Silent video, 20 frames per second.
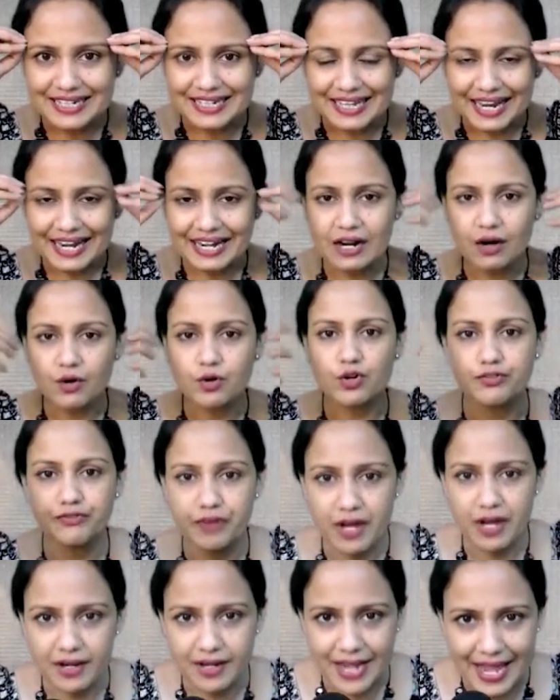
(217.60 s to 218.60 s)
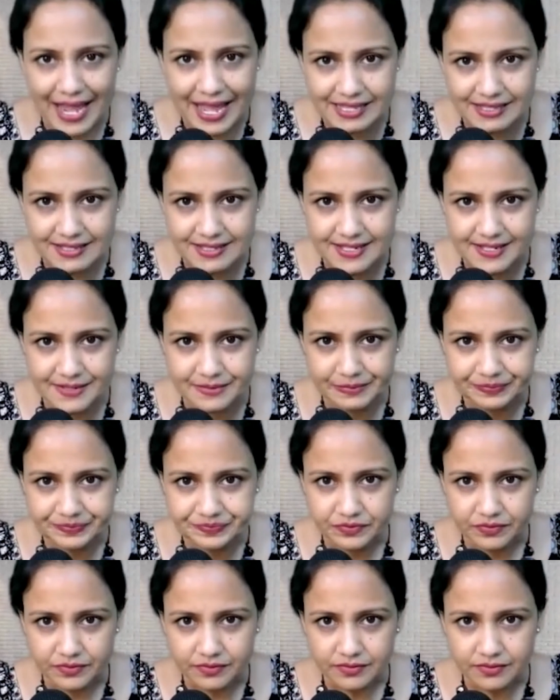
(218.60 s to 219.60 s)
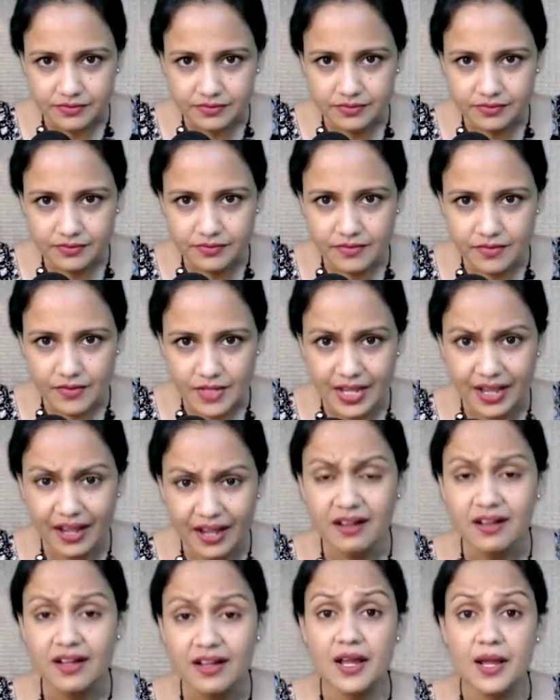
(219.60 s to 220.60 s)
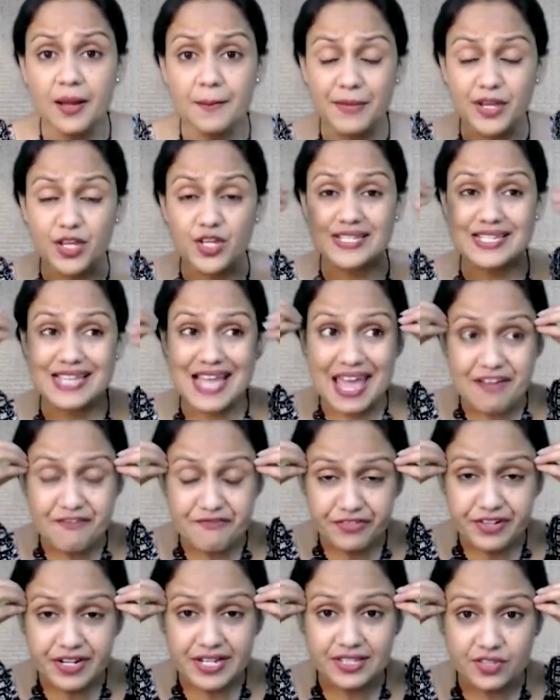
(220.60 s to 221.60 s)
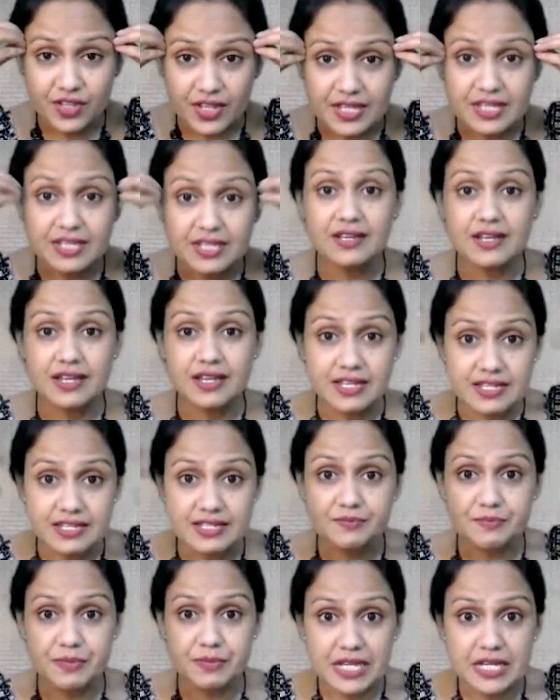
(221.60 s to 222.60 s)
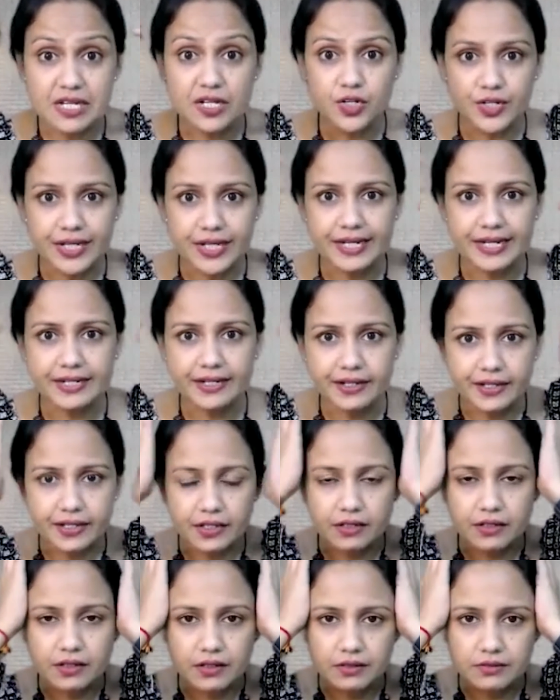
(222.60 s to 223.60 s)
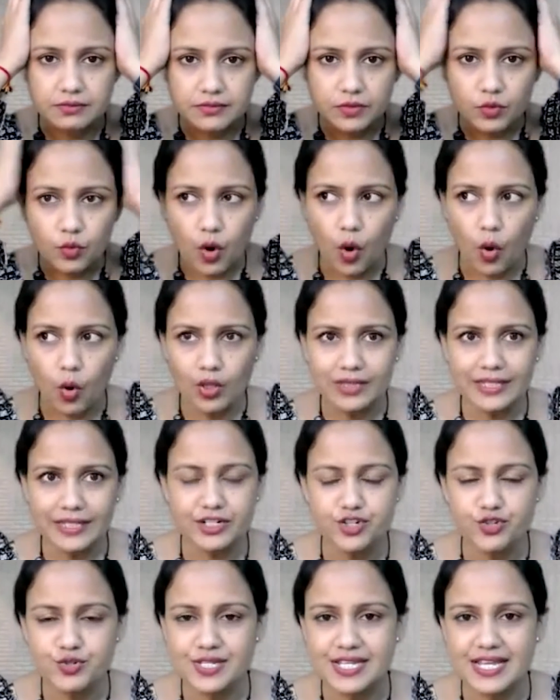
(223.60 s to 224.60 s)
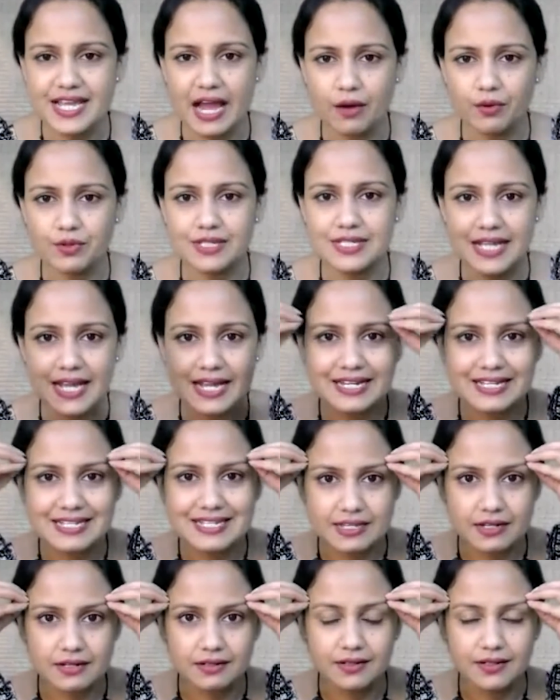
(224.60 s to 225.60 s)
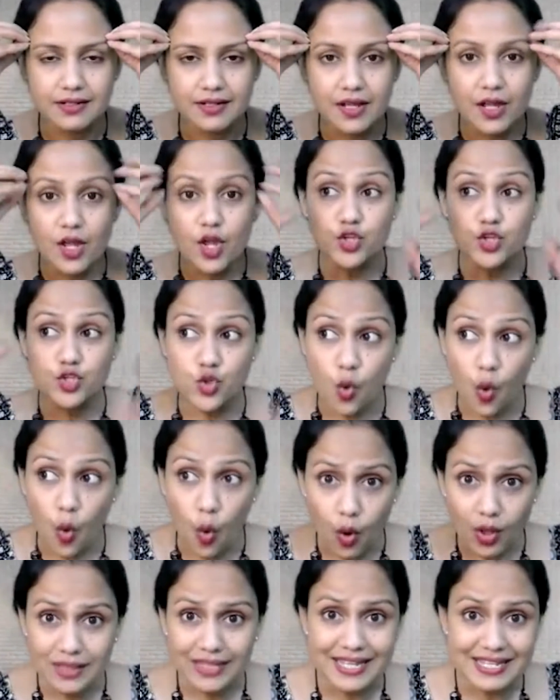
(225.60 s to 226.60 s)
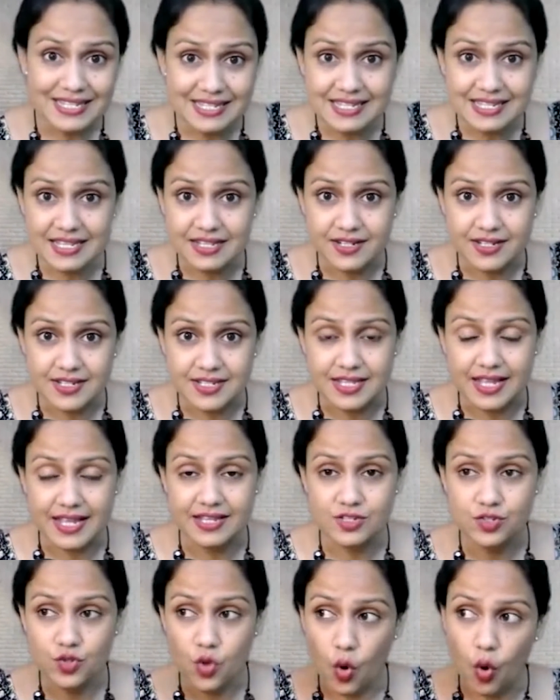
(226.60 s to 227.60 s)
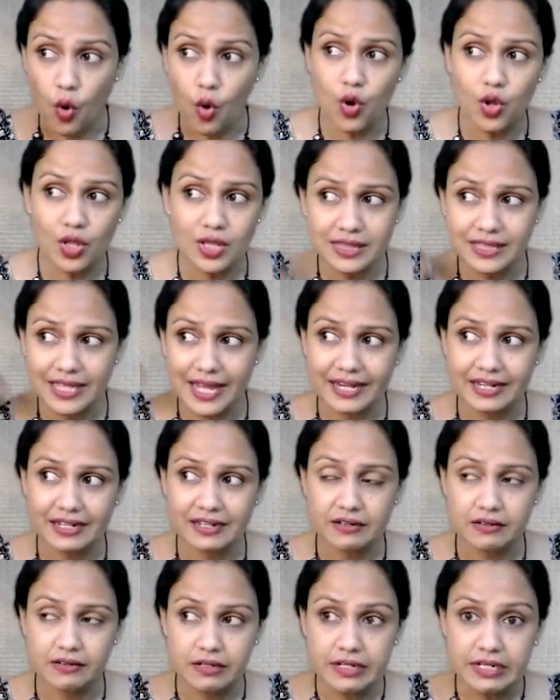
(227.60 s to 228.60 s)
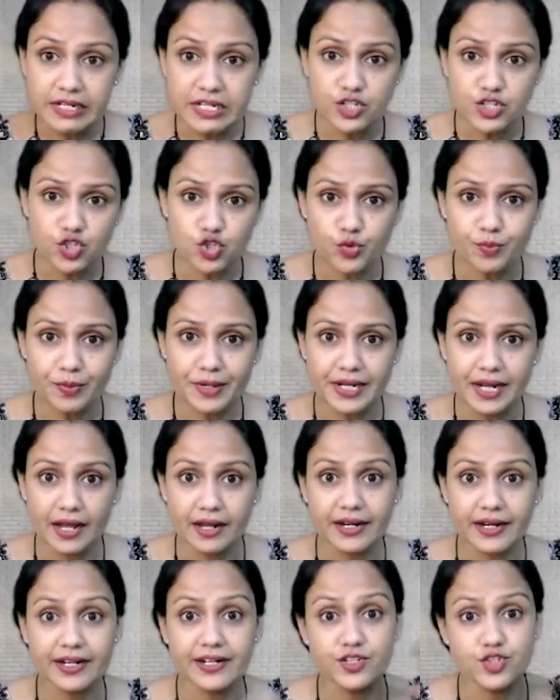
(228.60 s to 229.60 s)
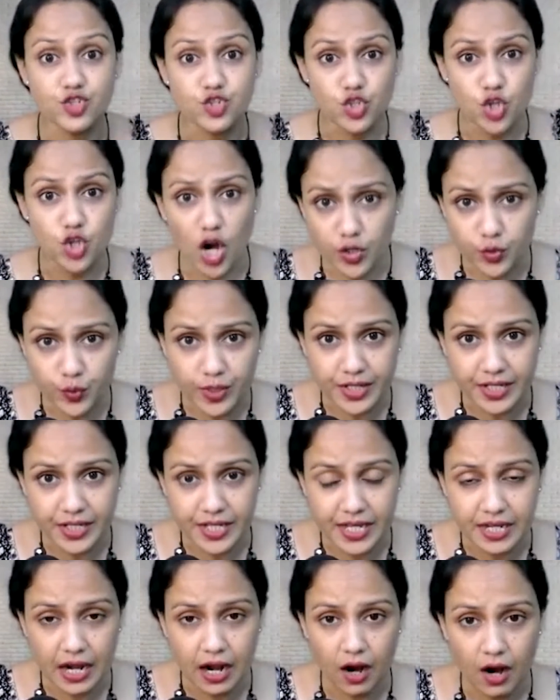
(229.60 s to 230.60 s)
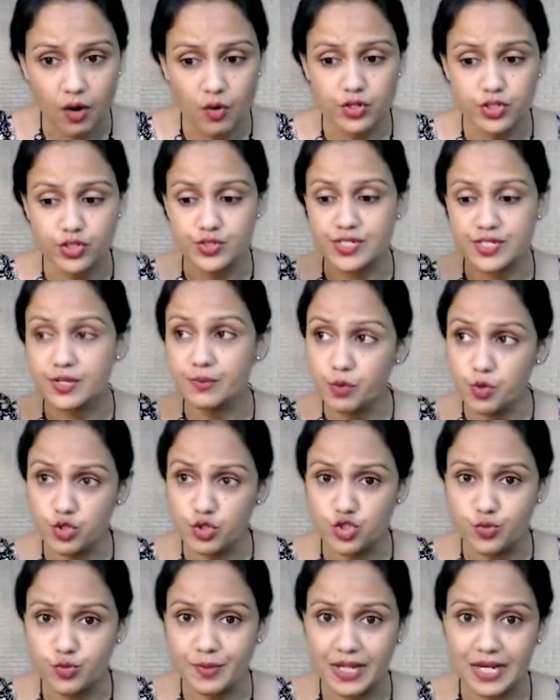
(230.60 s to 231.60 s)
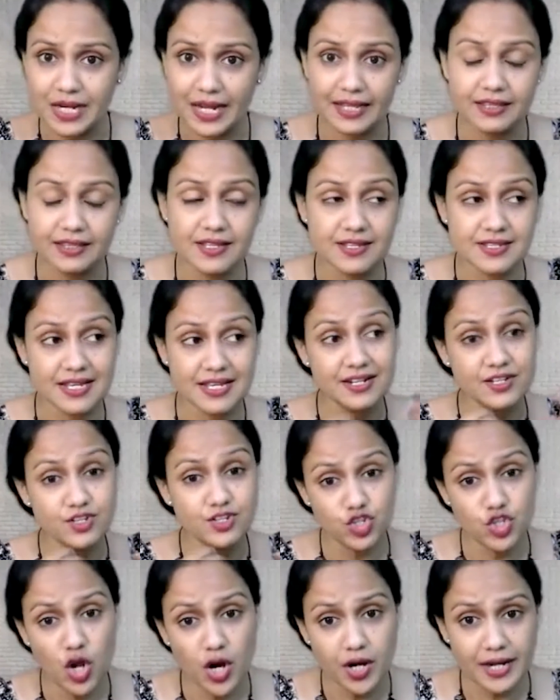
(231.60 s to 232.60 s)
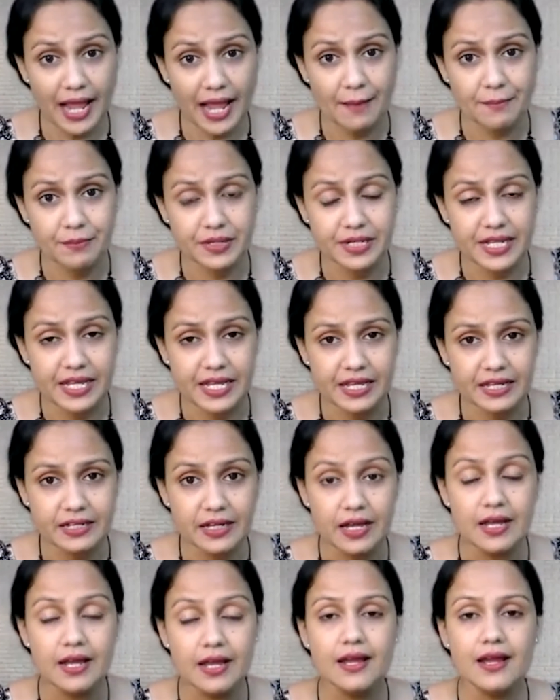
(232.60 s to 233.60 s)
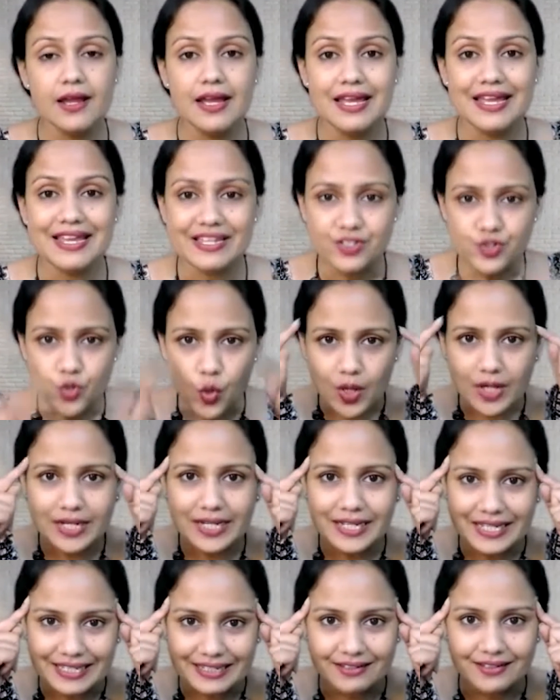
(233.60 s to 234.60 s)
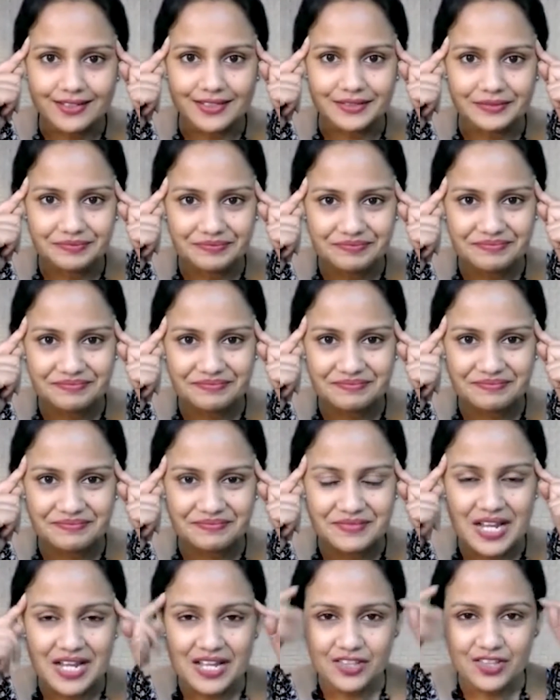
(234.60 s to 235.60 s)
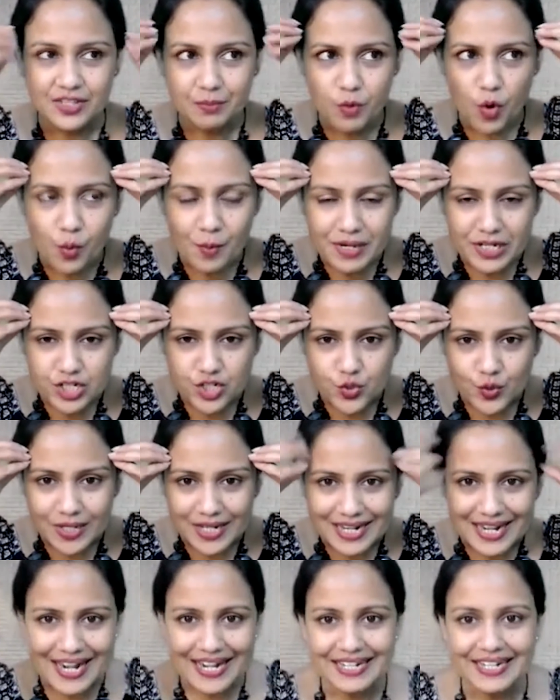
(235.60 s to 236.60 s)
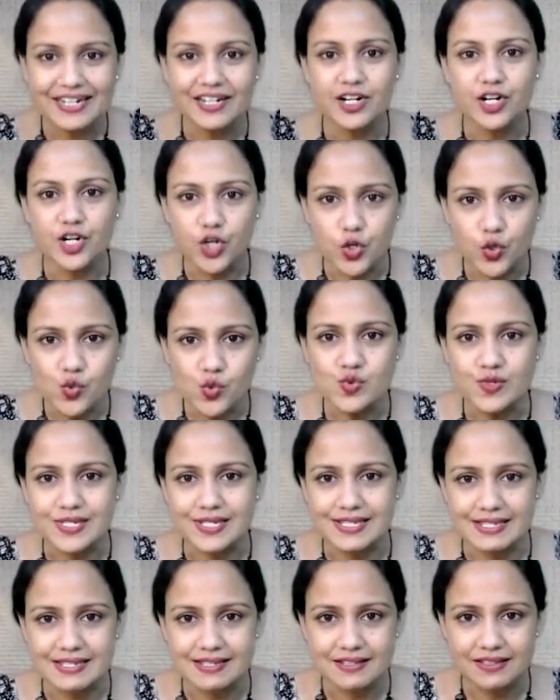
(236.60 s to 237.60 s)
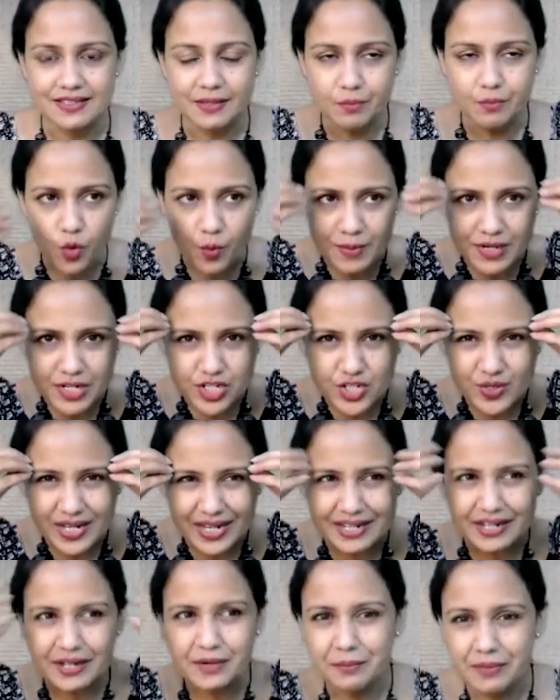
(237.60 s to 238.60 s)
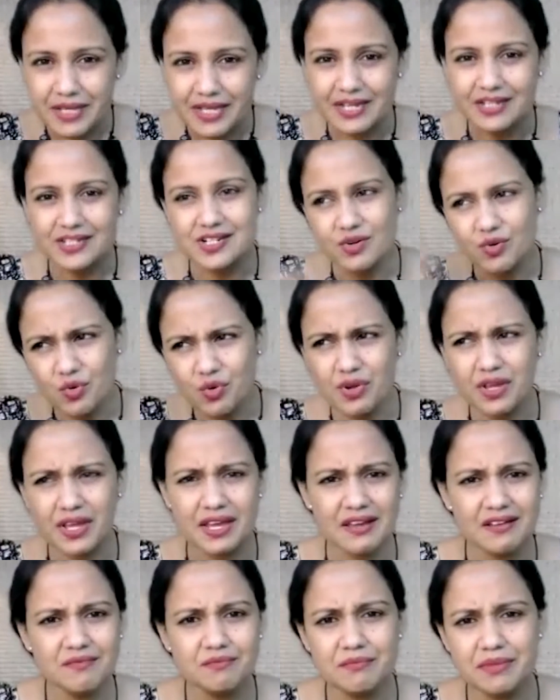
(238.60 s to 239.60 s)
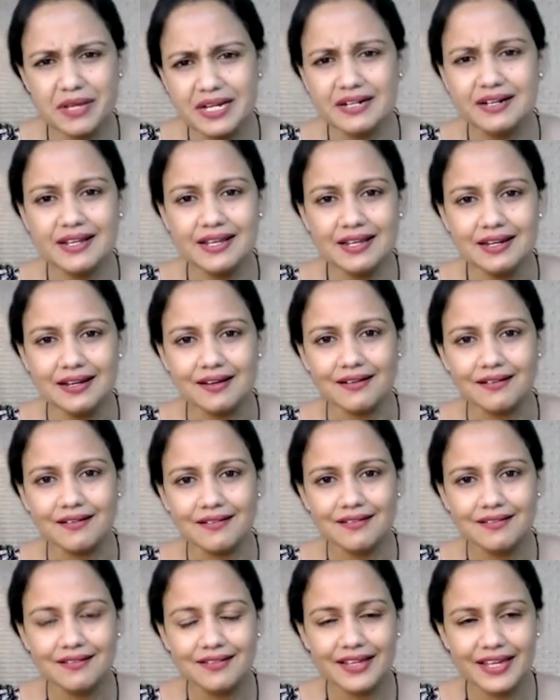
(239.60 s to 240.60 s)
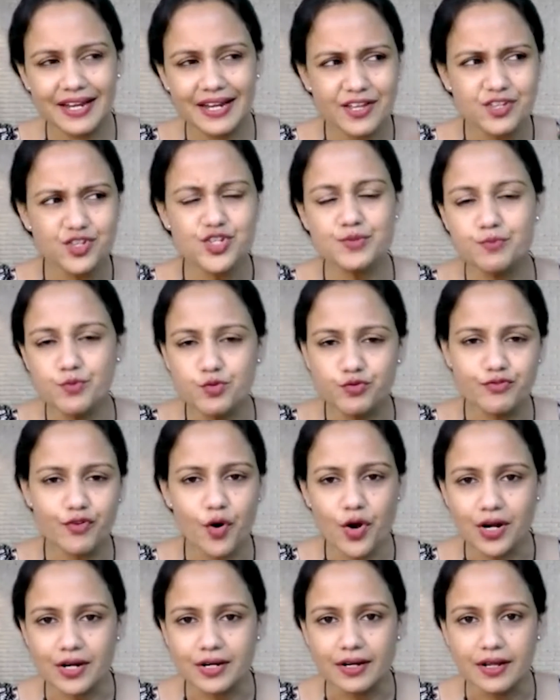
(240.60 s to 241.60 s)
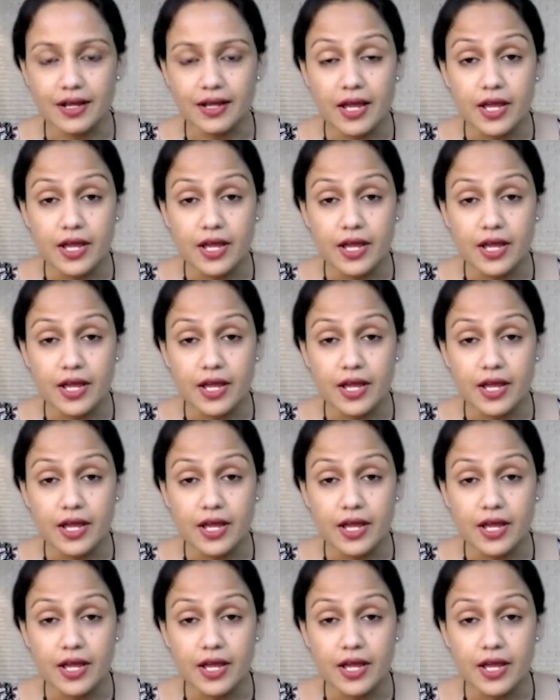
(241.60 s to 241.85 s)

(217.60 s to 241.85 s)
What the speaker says: can get out of our heads. Yeah. Because everything is being created here. All that you see outside is here. So all that seriousness, all that needs to be done and is not working out, you're supposed to be like this and it's not happening, is all here. The moment you let it loose, the moment you let it be, okay, big deal. Can I just move on?